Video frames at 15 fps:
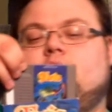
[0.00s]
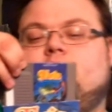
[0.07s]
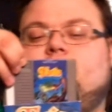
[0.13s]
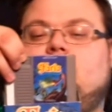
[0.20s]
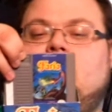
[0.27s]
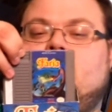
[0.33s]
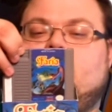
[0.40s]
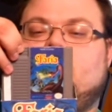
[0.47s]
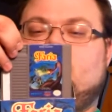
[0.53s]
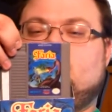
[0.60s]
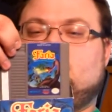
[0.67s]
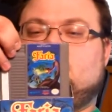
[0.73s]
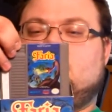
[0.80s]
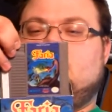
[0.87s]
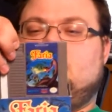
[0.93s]

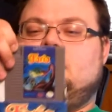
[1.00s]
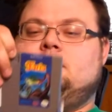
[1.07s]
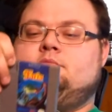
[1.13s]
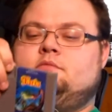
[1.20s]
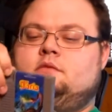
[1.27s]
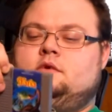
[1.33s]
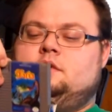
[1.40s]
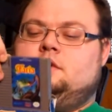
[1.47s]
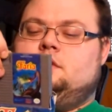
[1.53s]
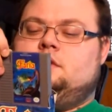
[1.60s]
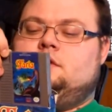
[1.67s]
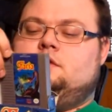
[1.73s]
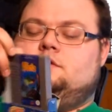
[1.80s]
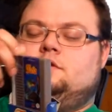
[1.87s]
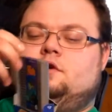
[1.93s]
Faria, the game.
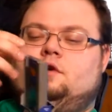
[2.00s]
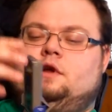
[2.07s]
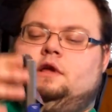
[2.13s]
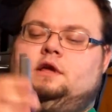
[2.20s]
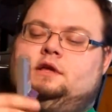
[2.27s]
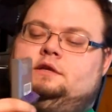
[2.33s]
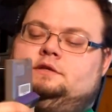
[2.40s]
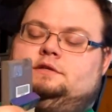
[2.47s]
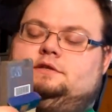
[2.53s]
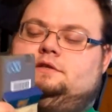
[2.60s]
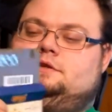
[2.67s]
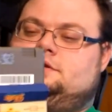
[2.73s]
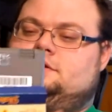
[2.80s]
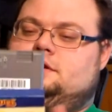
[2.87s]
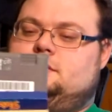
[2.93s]
There
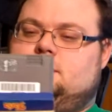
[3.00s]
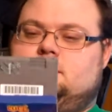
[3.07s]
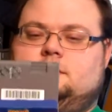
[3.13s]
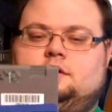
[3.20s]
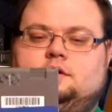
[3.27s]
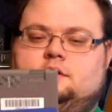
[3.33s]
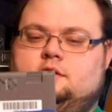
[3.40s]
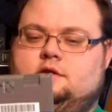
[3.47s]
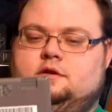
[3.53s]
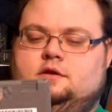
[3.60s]
is a